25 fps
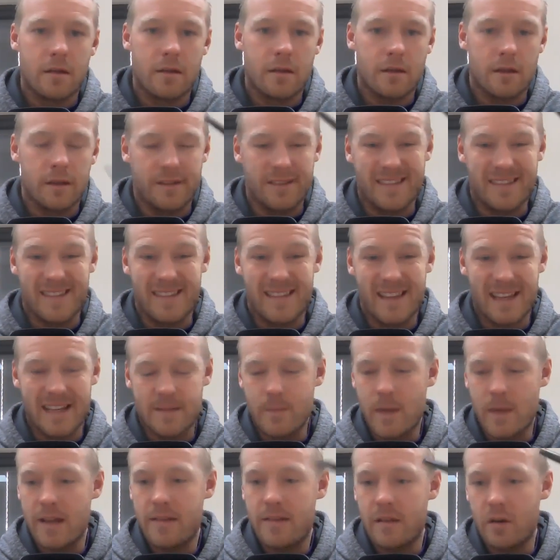And this
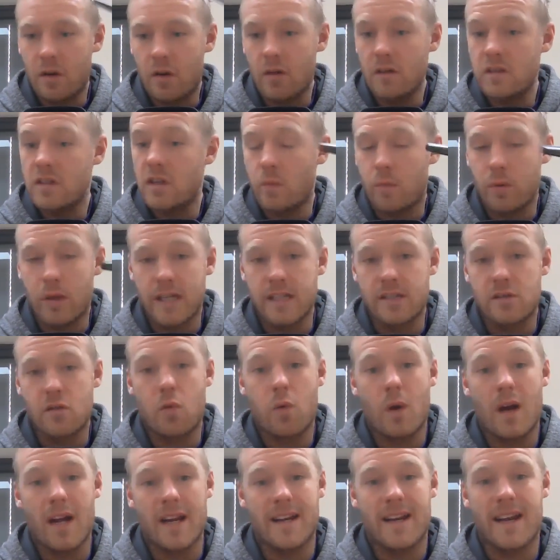method also plays
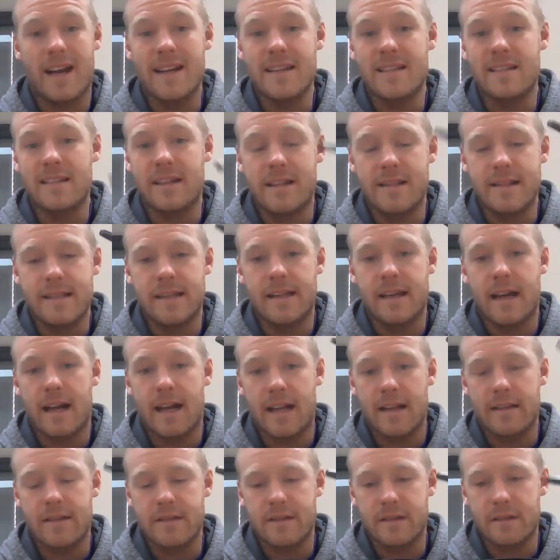quite nicely into the
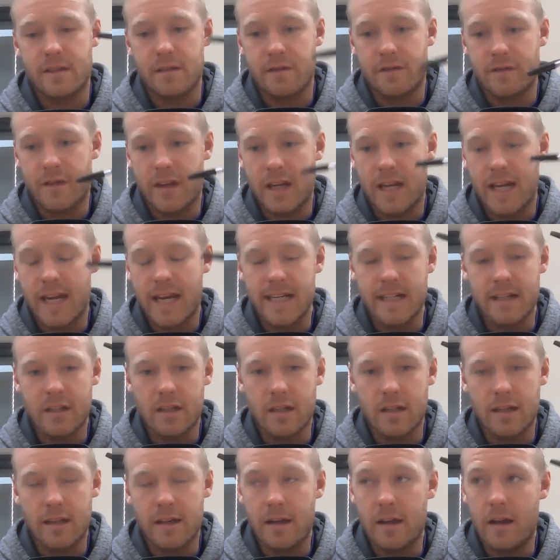hands of,
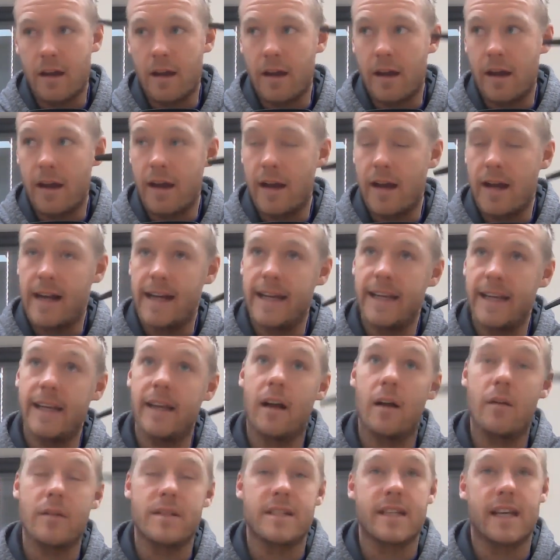I
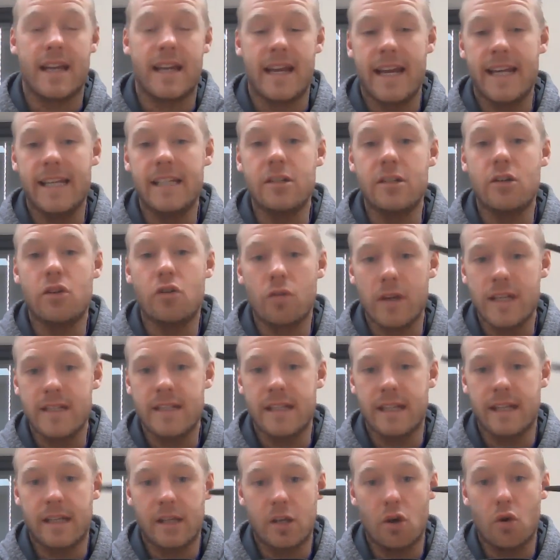would say,
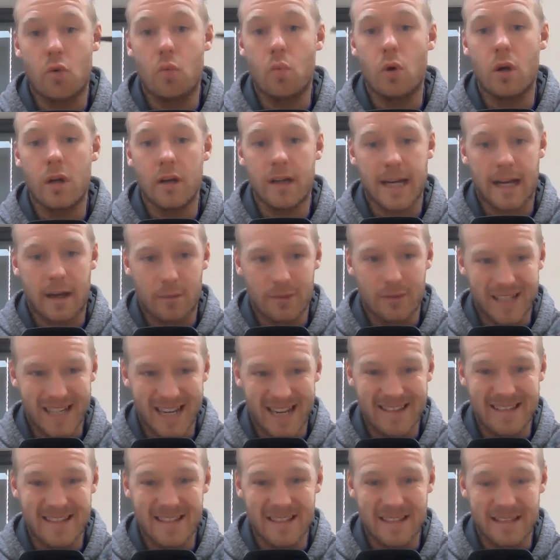increasing your workout
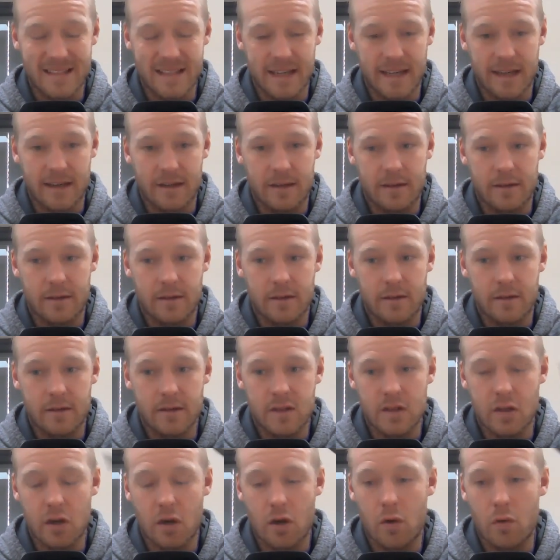density.
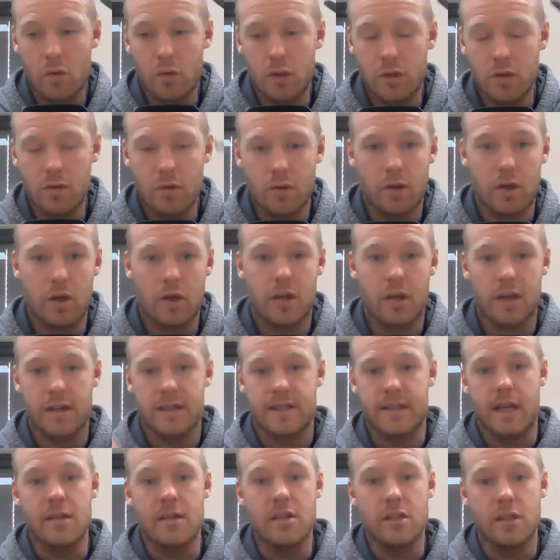So you can
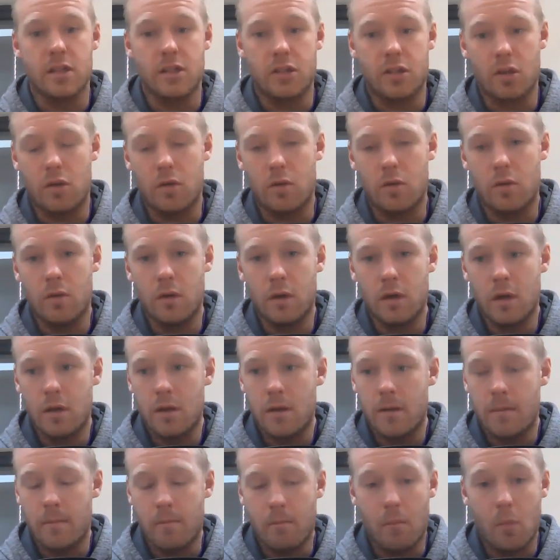essentially do
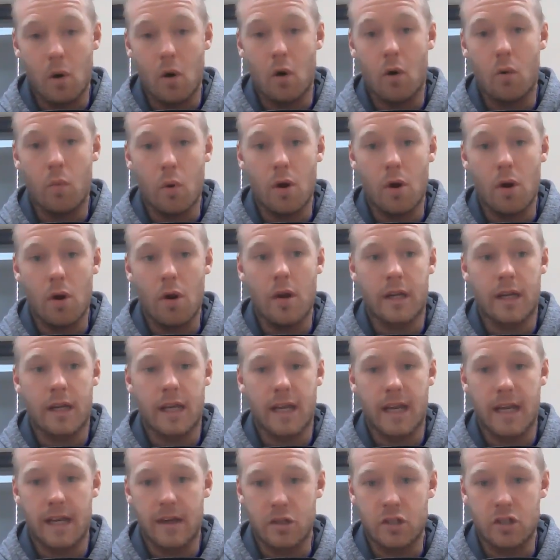more work
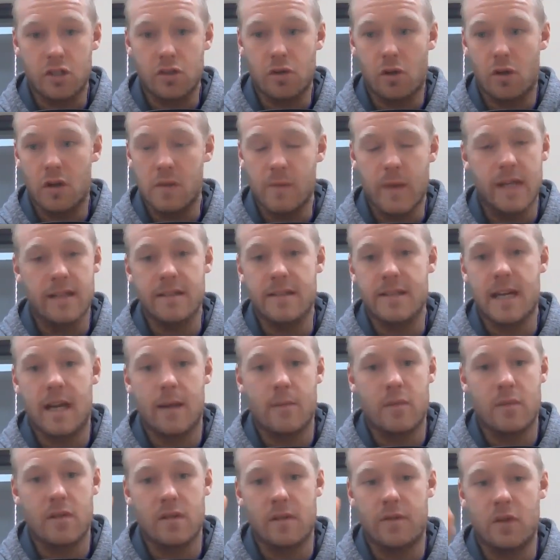in a short space of
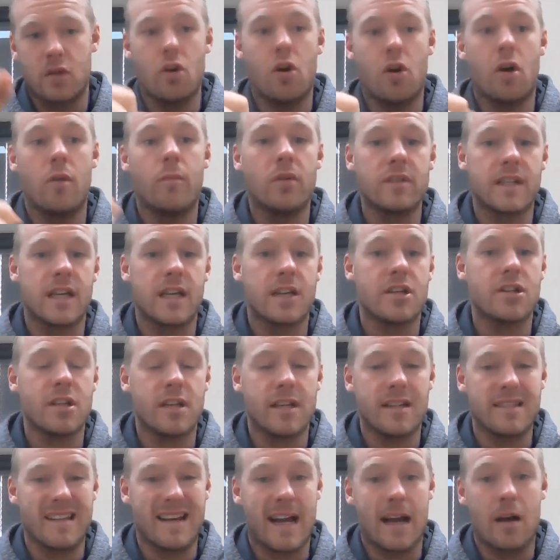time. So if your normal session
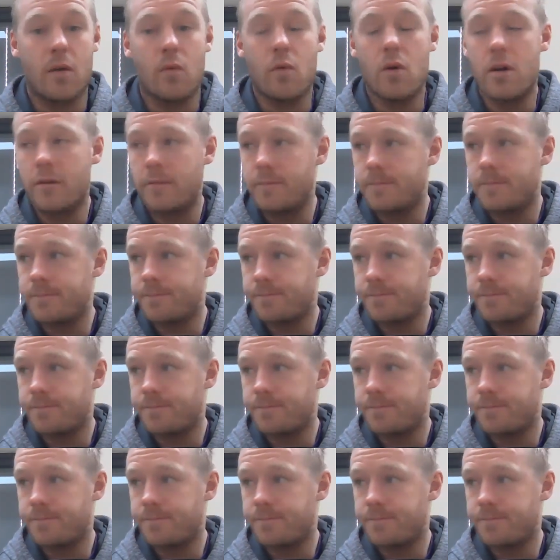is an hour,